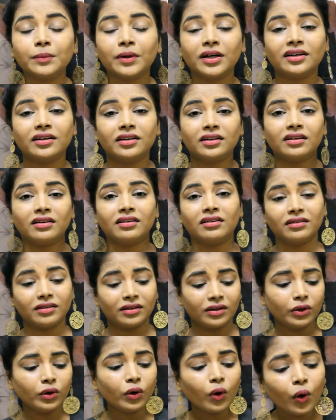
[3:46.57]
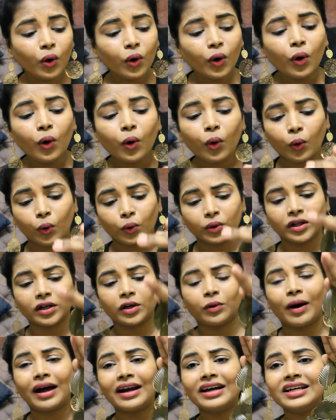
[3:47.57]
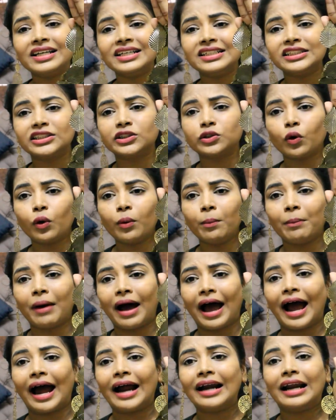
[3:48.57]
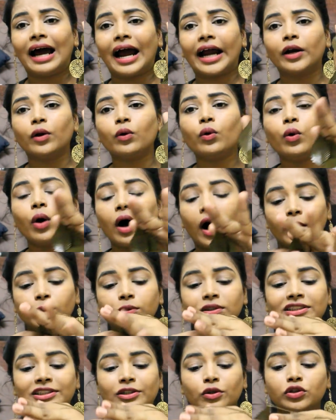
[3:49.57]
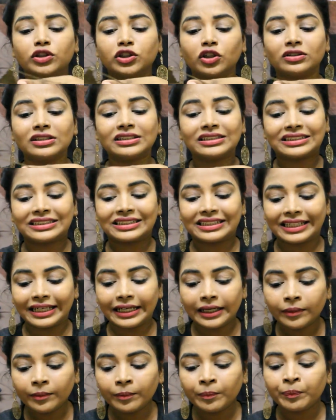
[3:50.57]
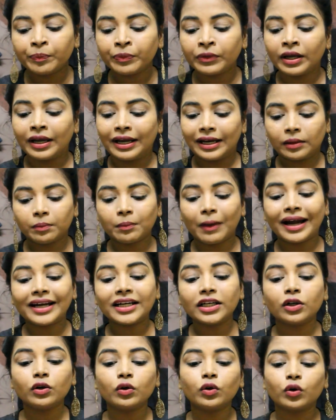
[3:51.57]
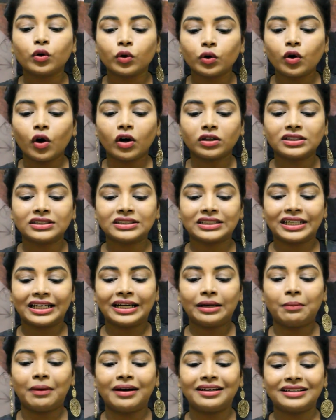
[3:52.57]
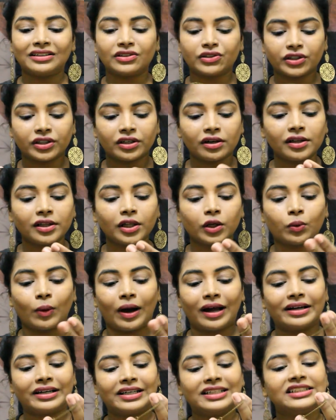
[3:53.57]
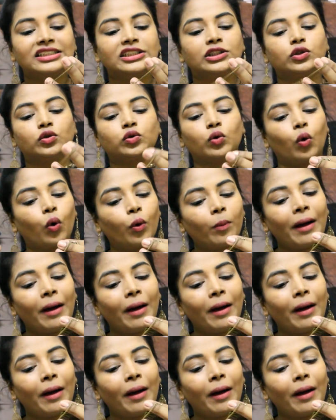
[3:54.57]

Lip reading: but no, the quality is so bad. I don't know how this looks on the screen. It might look good on the screen, but in real, the quality is so